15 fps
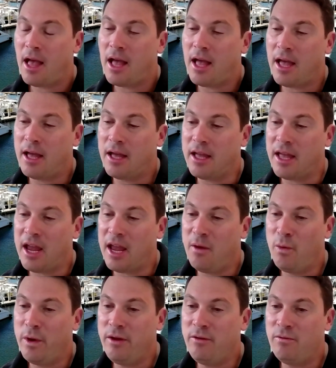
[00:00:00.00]
And
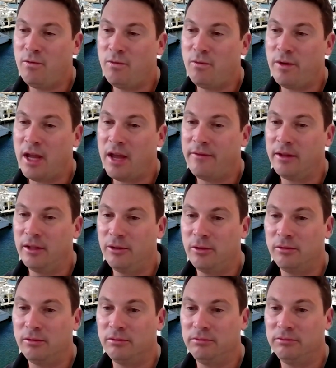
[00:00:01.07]
we have a
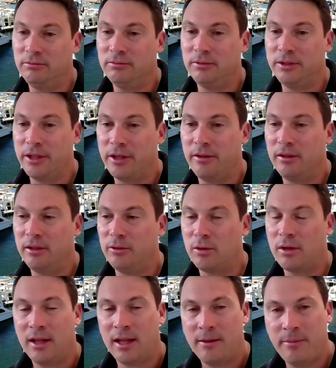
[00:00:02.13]
little little
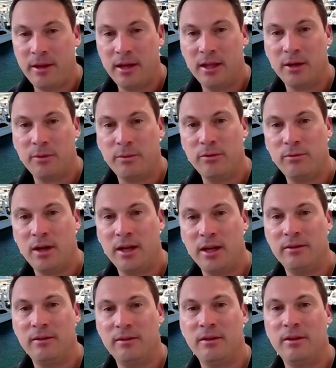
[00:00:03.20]
club here that we
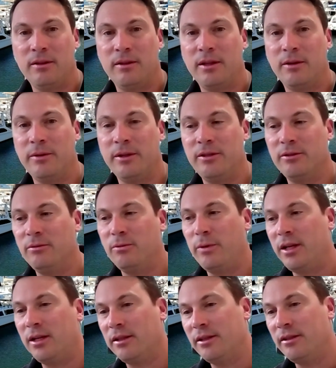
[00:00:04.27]
run, that we do
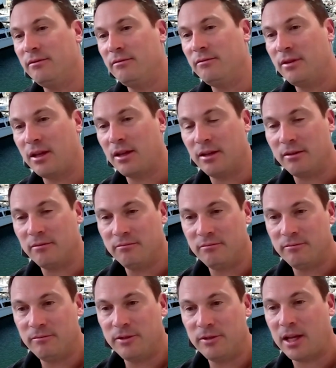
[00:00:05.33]
weekly
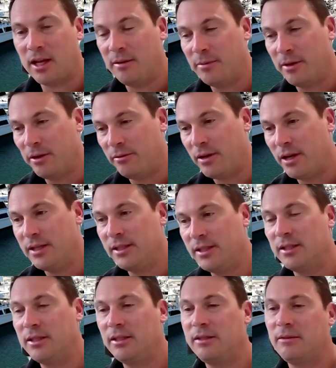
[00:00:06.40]
sailboat
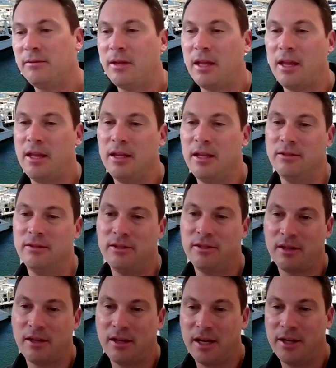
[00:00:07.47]
races and
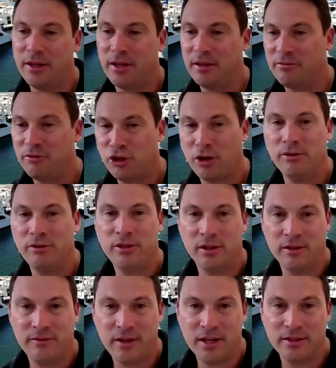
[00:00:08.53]
other
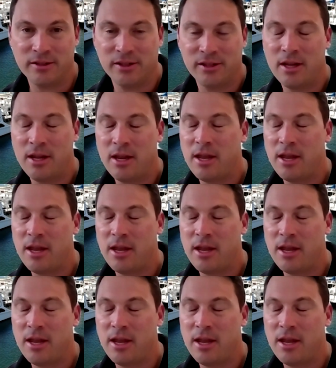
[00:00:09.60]
social events,